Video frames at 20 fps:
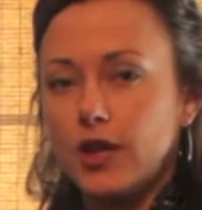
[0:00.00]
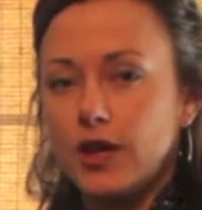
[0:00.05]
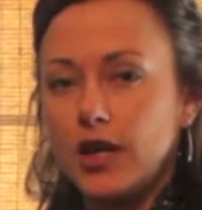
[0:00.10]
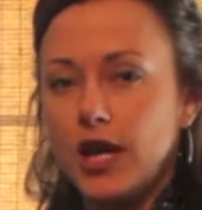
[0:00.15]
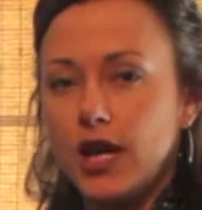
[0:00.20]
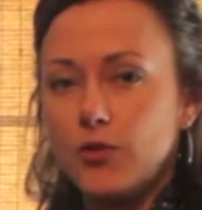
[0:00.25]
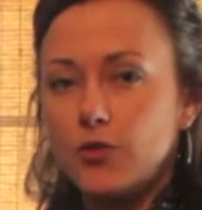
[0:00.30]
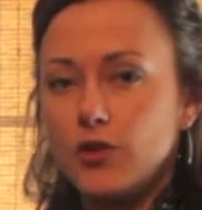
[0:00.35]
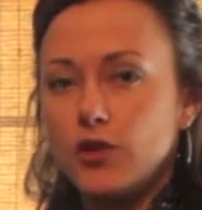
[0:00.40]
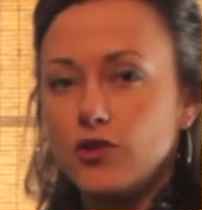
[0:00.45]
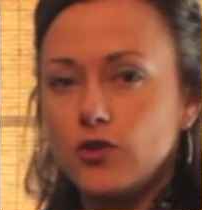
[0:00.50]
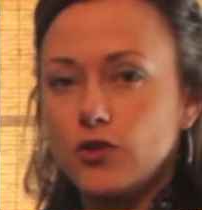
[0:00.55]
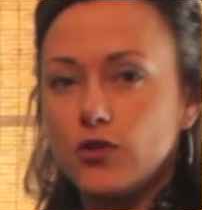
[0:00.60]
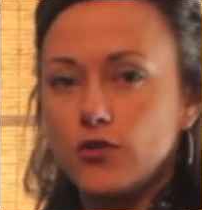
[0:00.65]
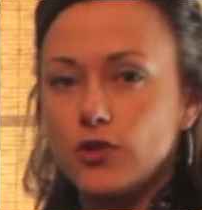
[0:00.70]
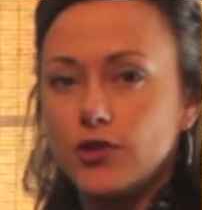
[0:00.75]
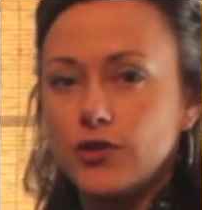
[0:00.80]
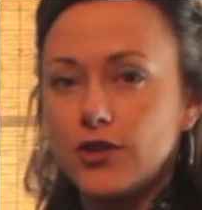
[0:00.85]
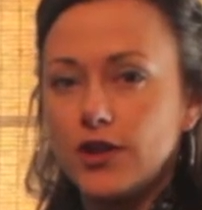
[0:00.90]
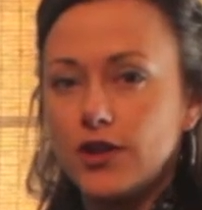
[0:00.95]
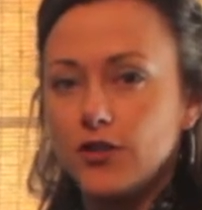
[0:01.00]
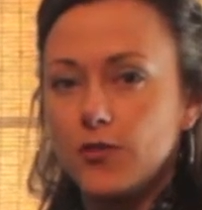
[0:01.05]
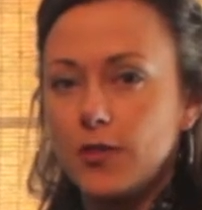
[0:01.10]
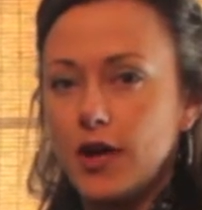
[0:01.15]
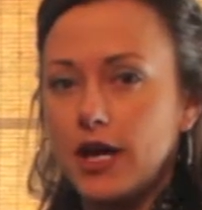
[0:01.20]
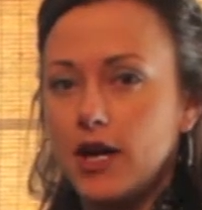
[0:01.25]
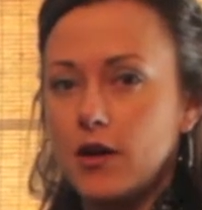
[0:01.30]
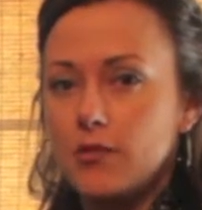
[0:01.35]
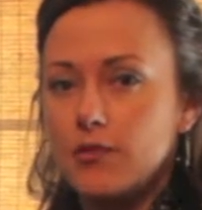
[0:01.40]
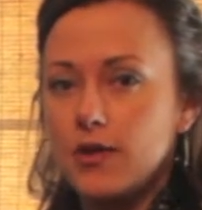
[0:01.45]
Cambridge University is
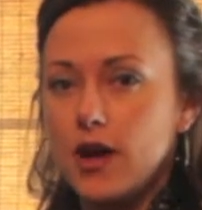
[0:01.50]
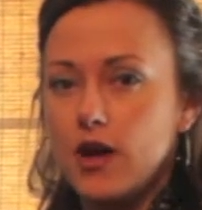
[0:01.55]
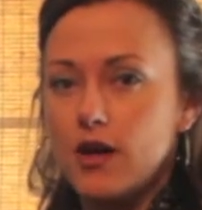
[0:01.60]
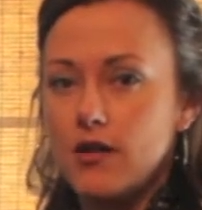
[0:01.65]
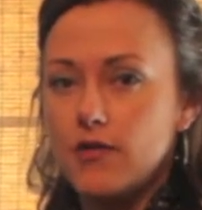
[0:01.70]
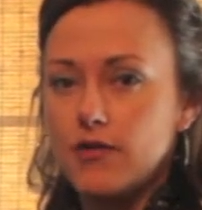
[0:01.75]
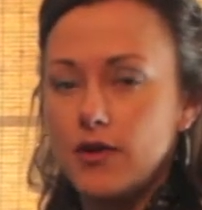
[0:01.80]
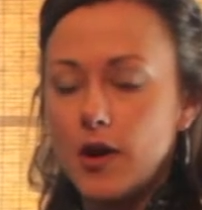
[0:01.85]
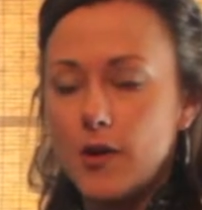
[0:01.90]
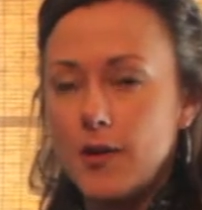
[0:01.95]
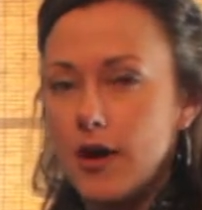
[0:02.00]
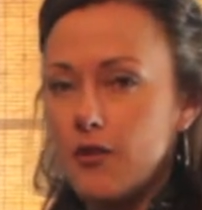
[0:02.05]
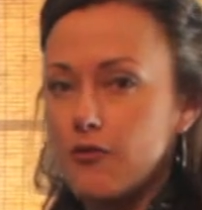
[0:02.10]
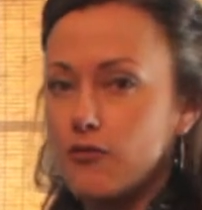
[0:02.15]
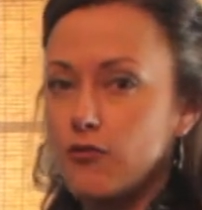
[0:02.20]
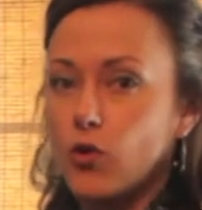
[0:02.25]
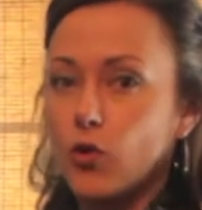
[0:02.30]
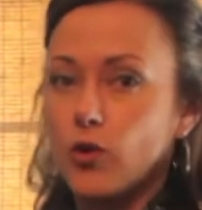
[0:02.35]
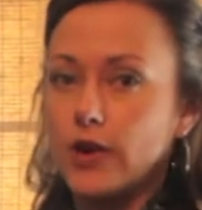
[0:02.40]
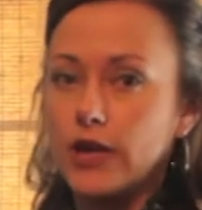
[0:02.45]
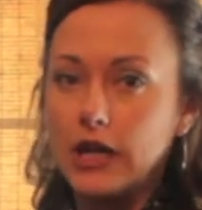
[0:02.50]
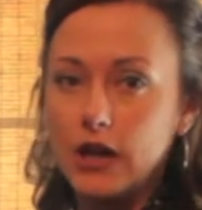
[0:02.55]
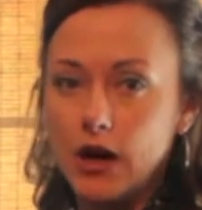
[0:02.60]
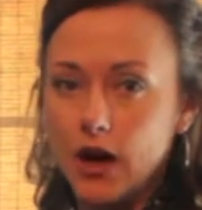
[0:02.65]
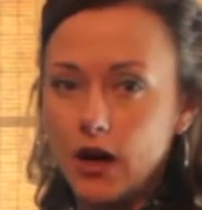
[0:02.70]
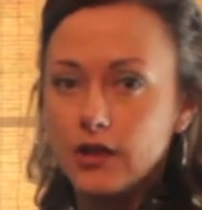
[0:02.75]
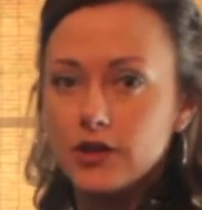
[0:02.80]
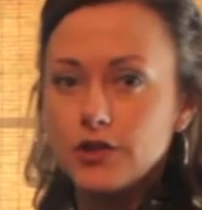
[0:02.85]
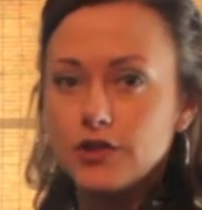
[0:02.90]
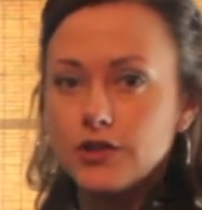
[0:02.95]
made up of about 40
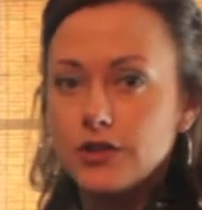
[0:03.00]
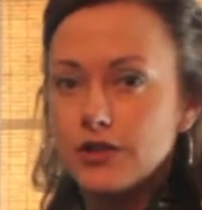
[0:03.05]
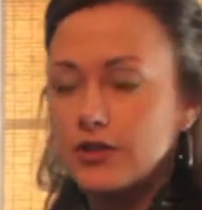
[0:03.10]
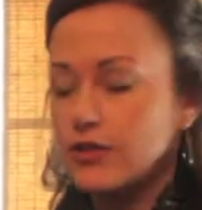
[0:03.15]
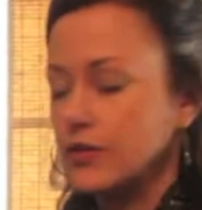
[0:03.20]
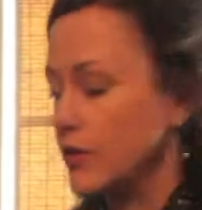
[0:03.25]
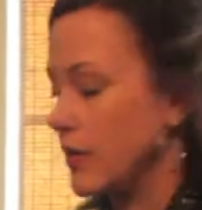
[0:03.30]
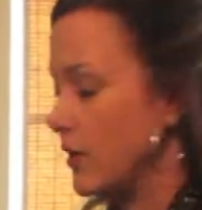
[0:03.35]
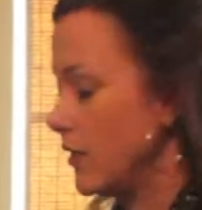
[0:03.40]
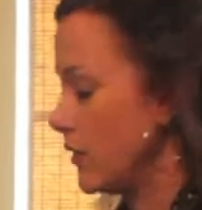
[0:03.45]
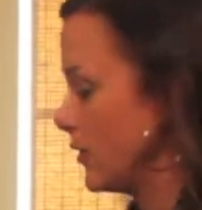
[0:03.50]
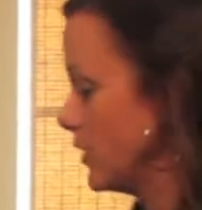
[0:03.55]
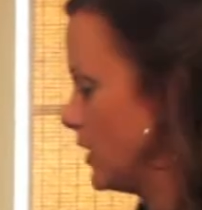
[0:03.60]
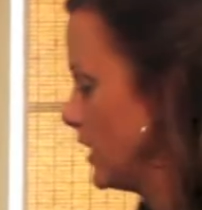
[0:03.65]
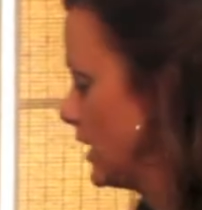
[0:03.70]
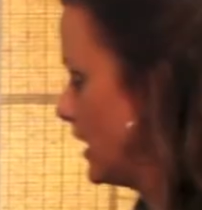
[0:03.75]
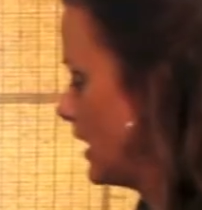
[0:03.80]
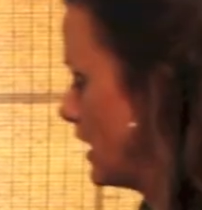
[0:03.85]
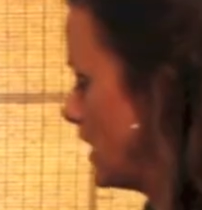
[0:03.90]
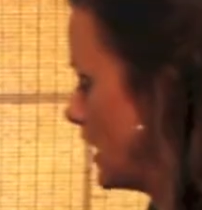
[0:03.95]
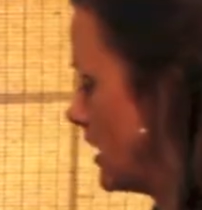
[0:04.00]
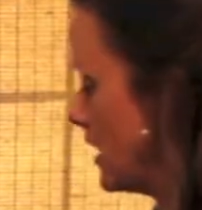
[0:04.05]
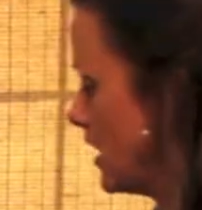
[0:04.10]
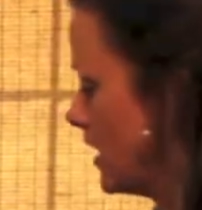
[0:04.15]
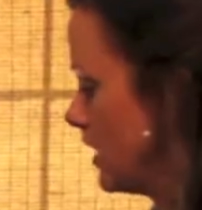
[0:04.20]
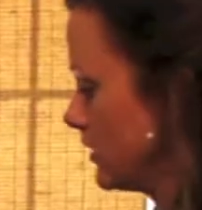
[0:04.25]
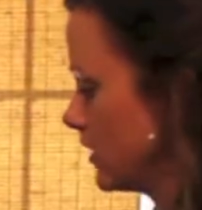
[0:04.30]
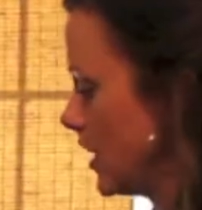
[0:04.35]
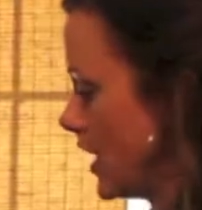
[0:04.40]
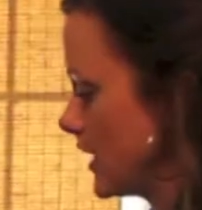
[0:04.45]
colleges, so
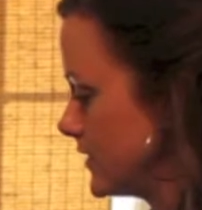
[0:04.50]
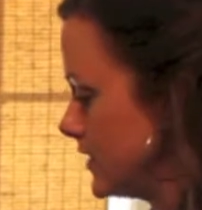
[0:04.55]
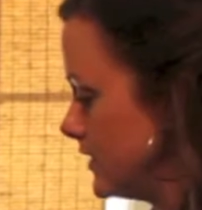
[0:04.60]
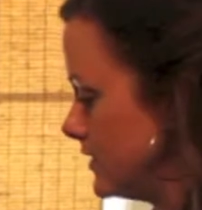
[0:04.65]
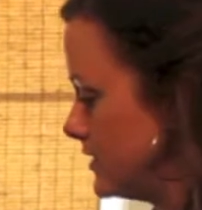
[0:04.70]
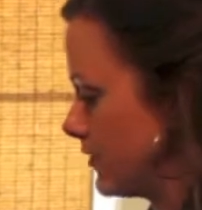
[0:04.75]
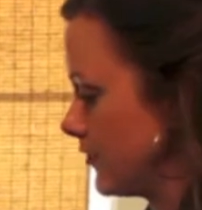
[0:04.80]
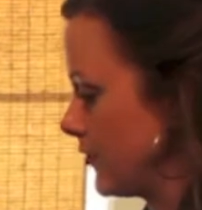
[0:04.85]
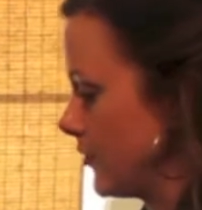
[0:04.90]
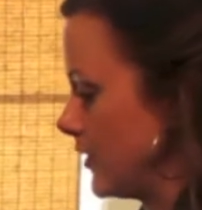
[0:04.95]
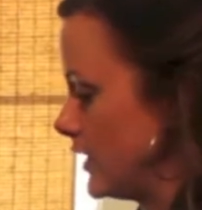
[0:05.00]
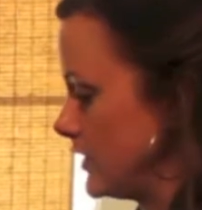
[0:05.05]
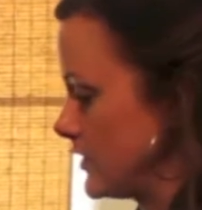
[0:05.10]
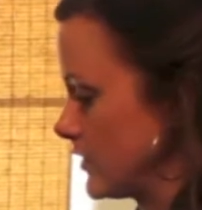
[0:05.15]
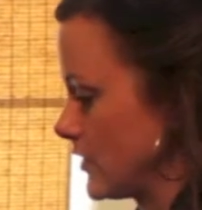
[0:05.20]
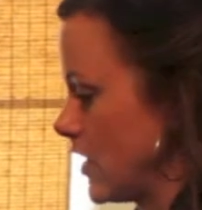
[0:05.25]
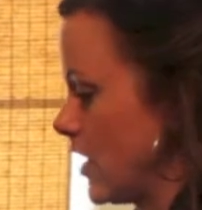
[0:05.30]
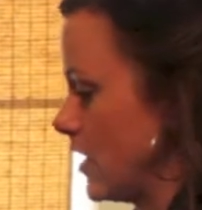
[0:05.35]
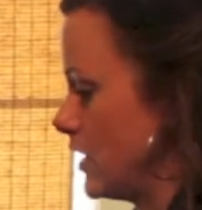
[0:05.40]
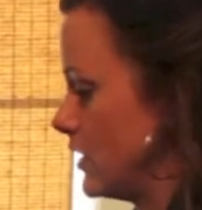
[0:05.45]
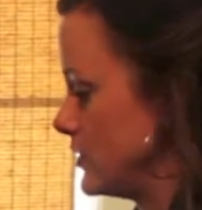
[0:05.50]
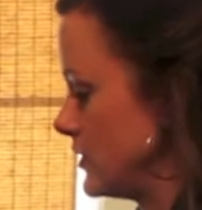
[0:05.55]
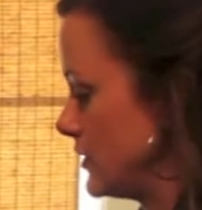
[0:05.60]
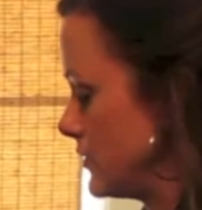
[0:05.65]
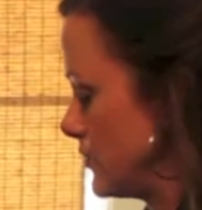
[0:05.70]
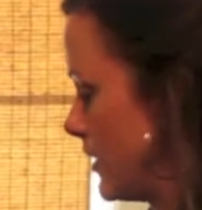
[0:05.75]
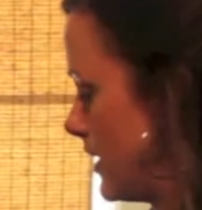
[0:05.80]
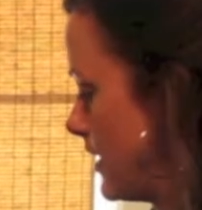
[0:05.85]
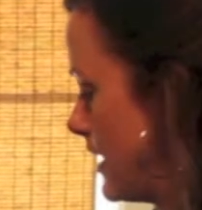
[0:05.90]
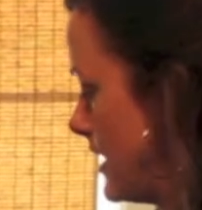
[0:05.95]
lots of different colleges
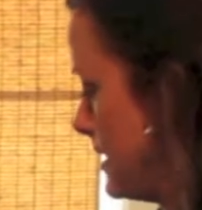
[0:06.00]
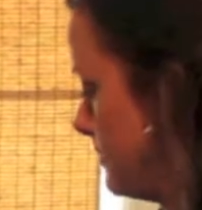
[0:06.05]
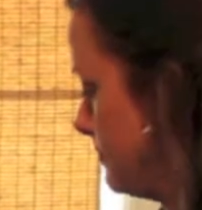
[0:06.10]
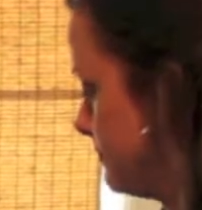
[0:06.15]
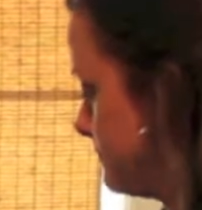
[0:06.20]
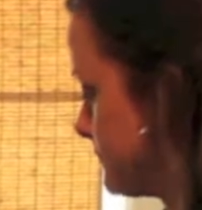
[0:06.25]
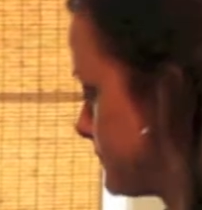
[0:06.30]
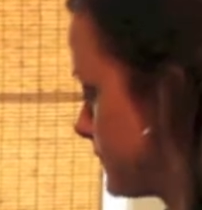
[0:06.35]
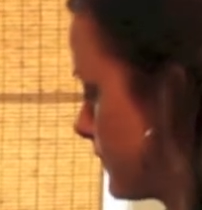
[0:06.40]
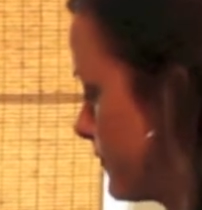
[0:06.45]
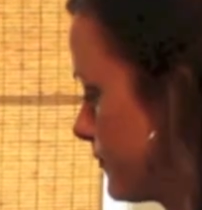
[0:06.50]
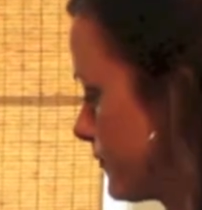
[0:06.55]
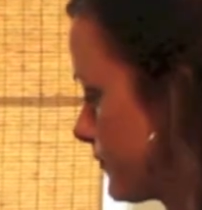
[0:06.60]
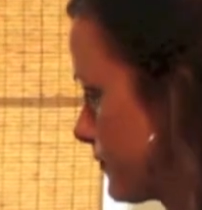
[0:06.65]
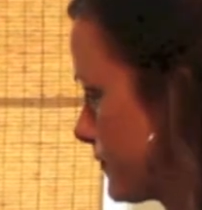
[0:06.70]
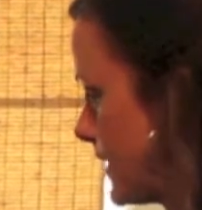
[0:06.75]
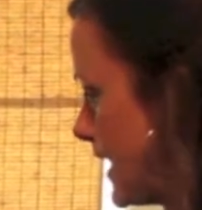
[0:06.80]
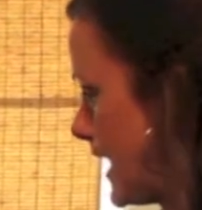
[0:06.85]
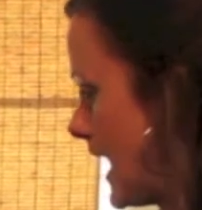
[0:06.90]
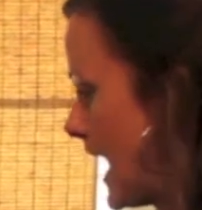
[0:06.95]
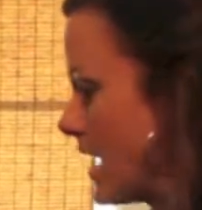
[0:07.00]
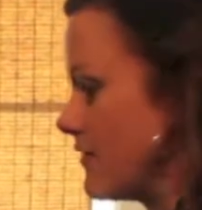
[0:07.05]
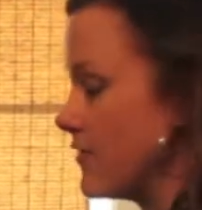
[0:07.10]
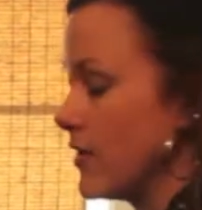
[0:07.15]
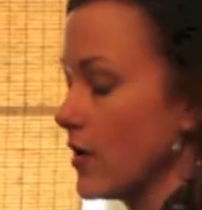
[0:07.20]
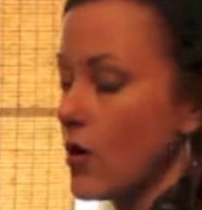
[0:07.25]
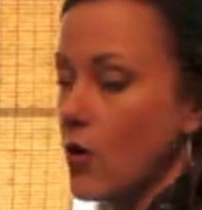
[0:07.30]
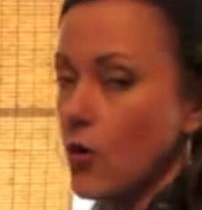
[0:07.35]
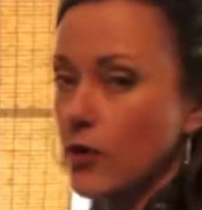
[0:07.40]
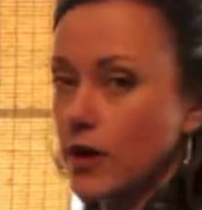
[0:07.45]
within that have
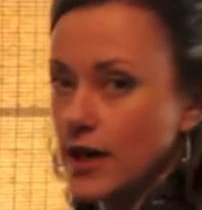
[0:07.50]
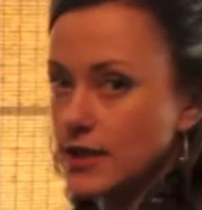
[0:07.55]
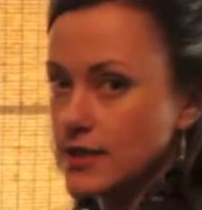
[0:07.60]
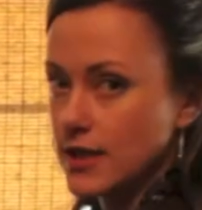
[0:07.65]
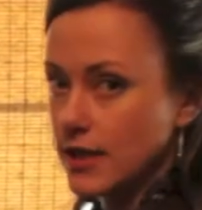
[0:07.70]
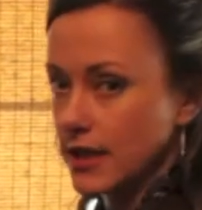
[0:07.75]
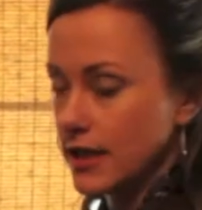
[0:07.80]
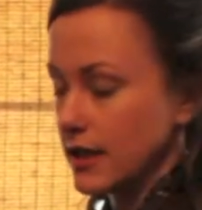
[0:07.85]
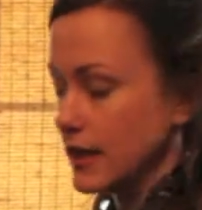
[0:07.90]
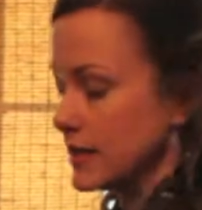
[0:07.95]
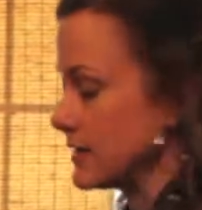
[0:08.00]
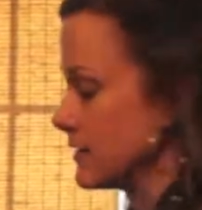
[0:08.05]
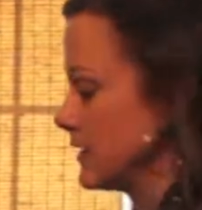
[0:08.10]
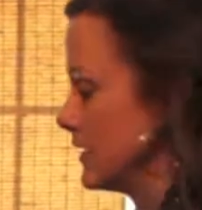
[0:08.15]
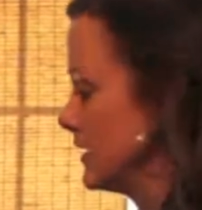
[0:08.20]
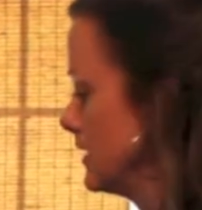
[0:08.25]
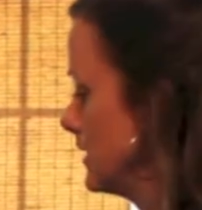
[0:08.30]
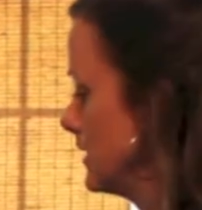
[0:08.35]
their own identities.